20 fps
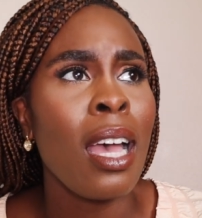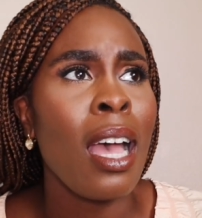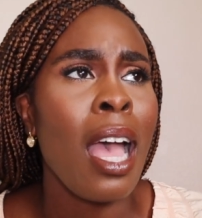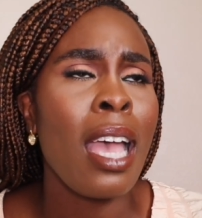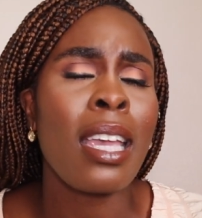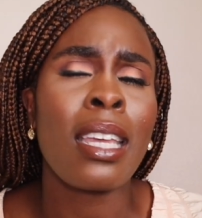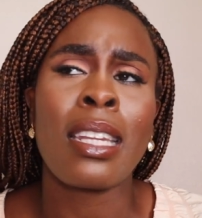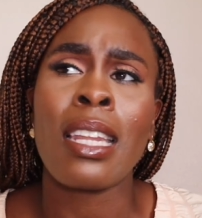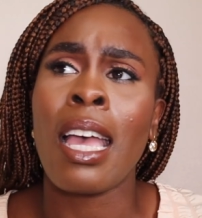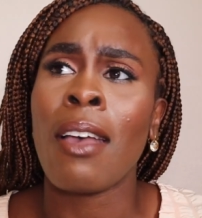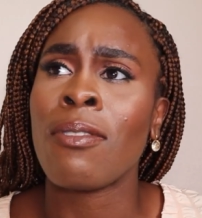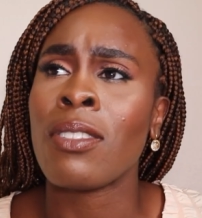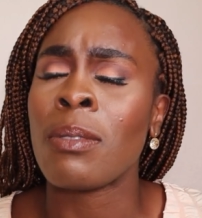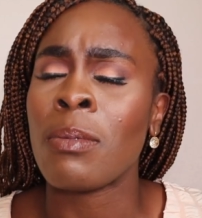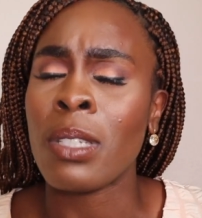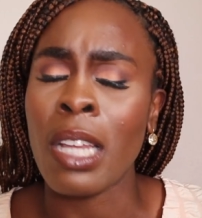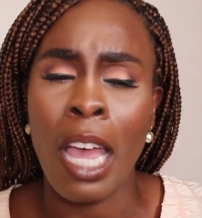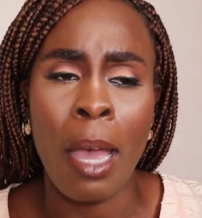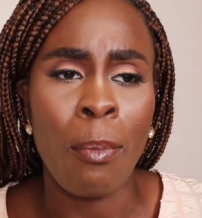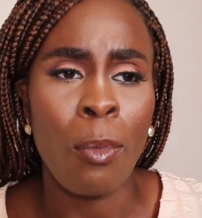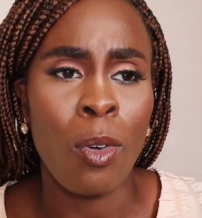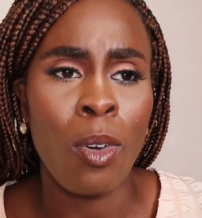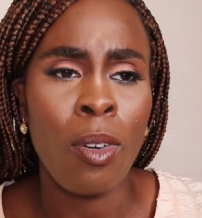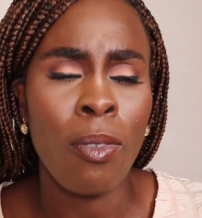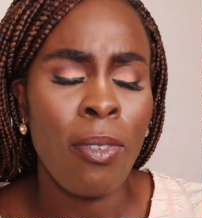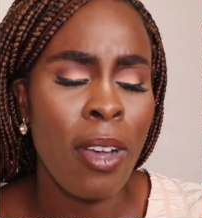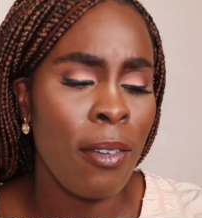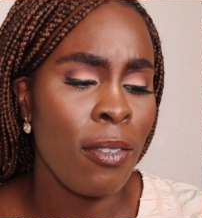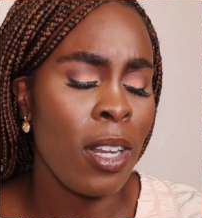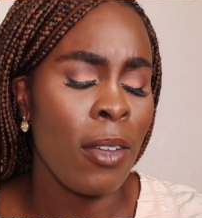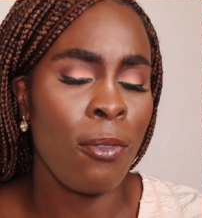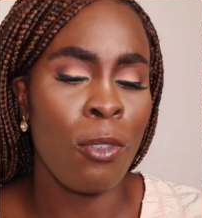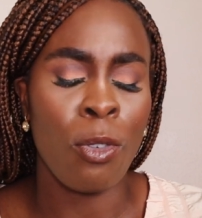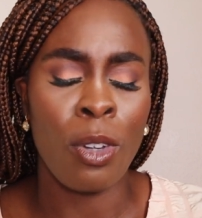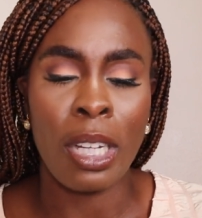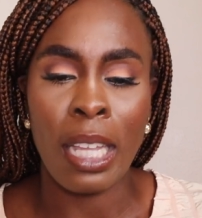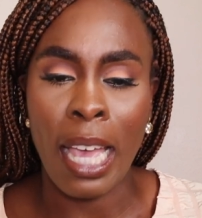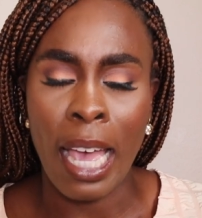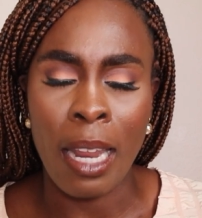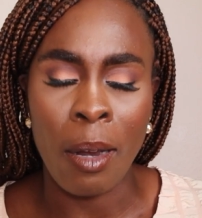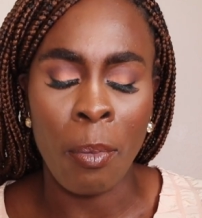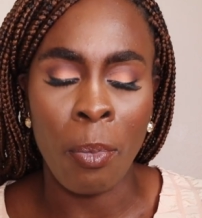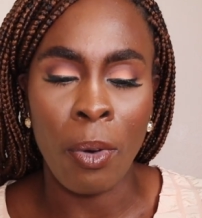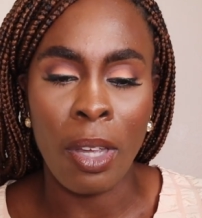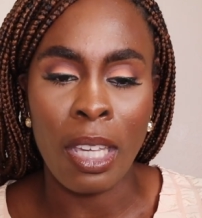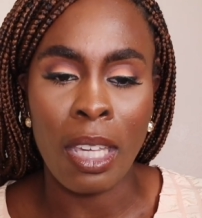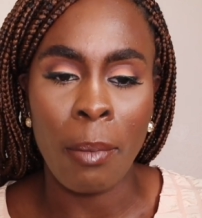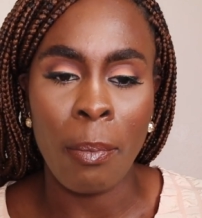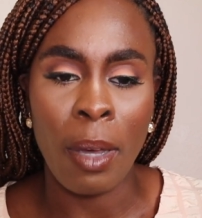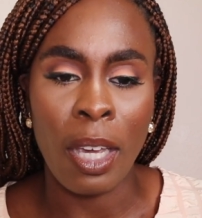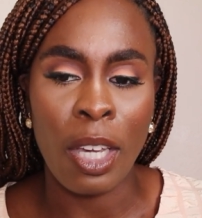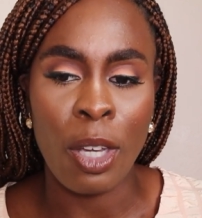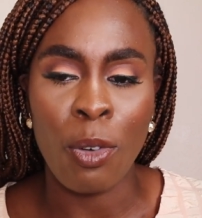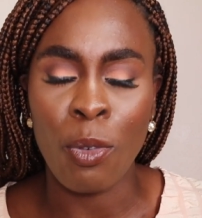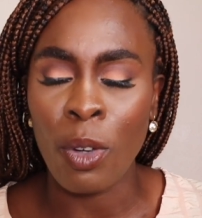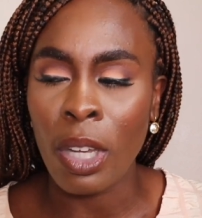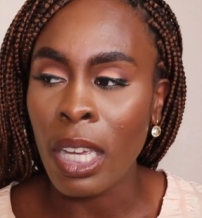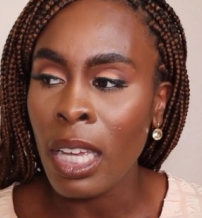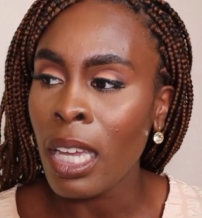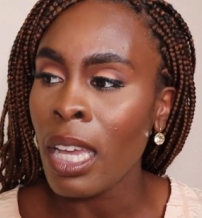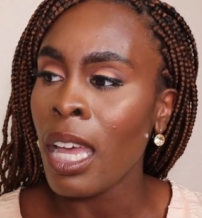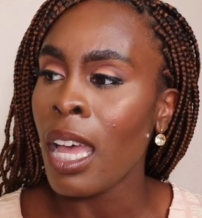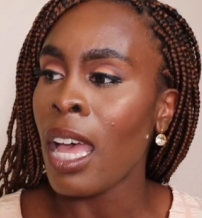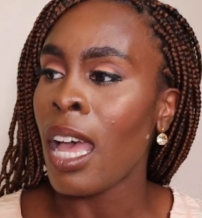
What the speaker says: I can have some time off. I've never really had a break in my career.